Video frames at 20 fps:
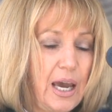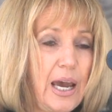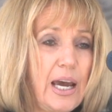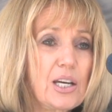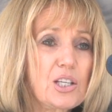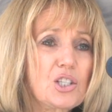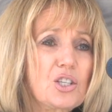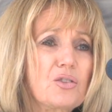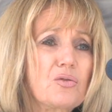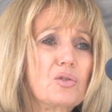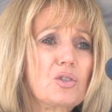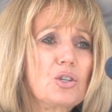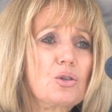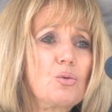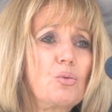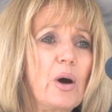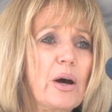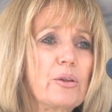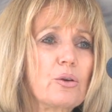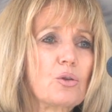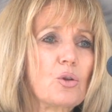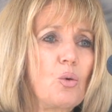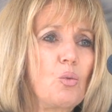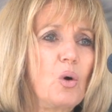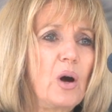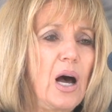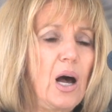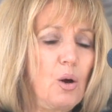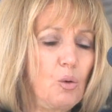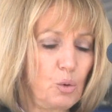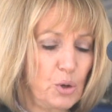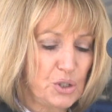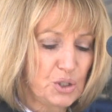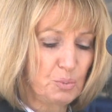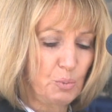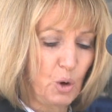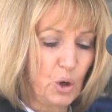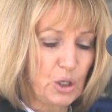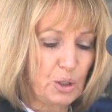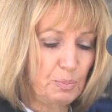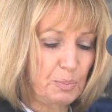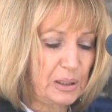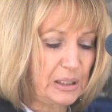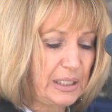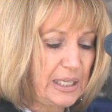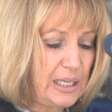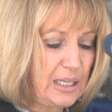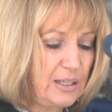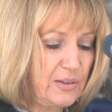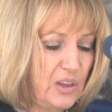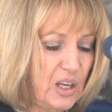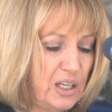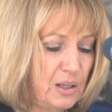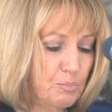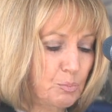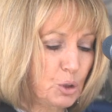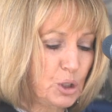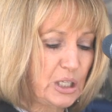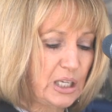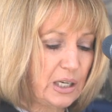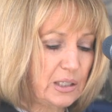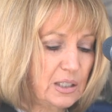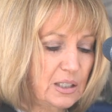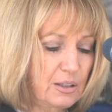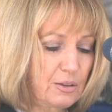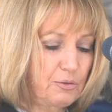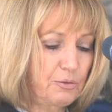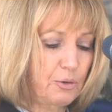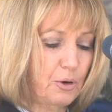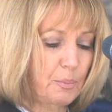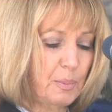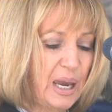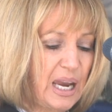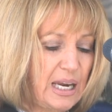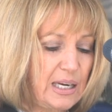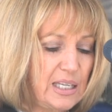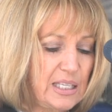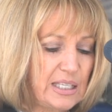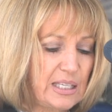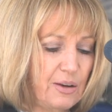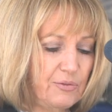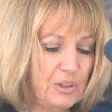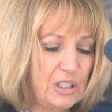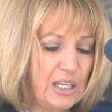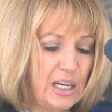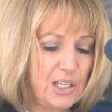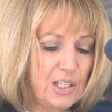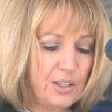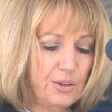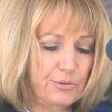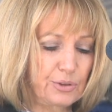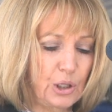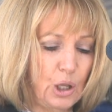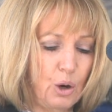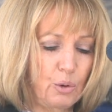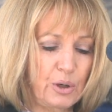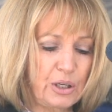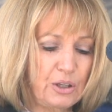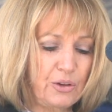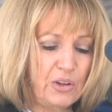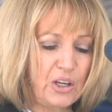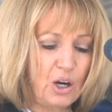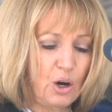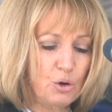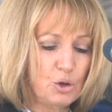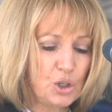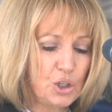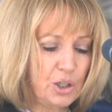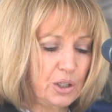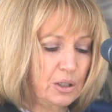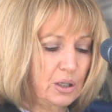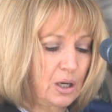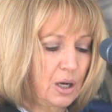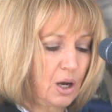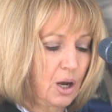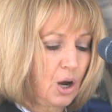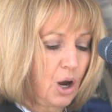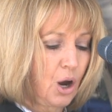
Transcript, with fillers: as to whether the well was more depleted than predicted from 87 days of flow into the ocean,